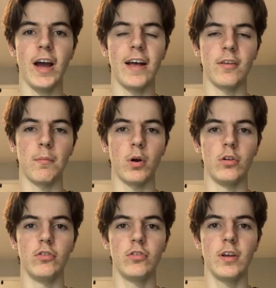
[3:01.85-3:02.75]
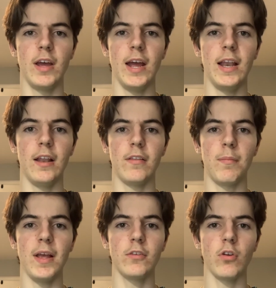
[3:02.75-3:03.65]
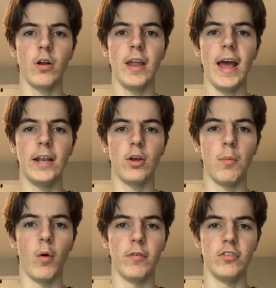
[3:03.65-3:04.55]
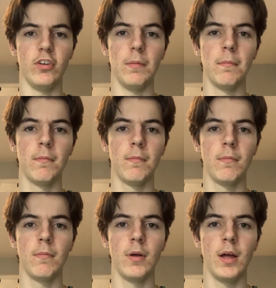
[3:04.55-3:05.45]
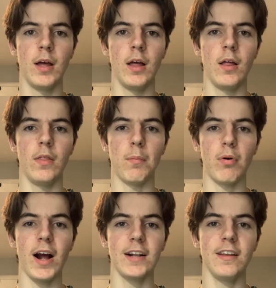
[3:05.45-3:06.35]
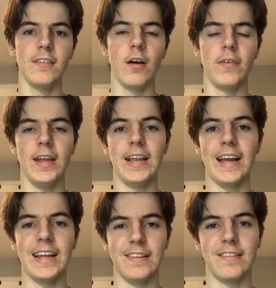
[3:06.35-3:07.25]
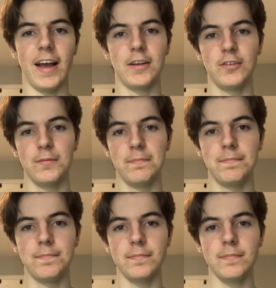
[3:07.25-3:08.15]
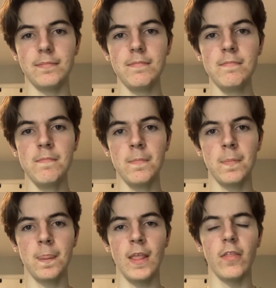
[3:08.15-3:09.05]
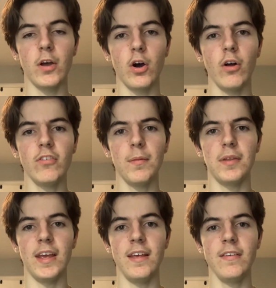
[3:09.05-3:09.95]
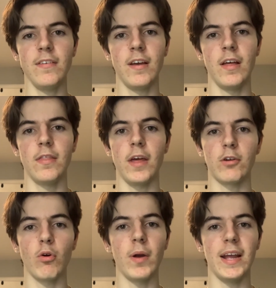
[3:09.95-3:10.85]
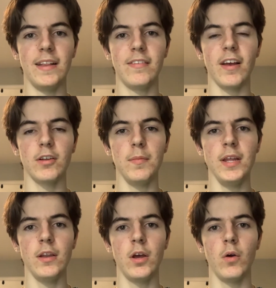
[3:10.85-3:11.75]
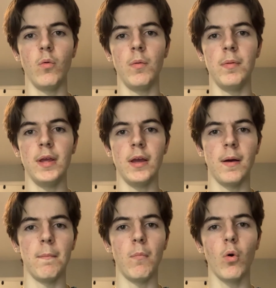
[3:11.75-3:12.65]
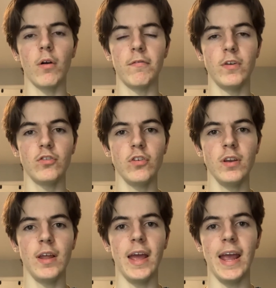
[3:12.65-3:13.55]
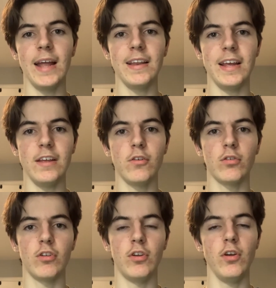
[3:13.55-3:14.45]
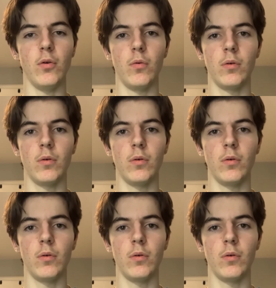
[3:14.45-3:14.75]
has emerged, and it's based on entomophagy, the practice of eating insects. The concept is that growing insect meat would be more efficient and easier to do,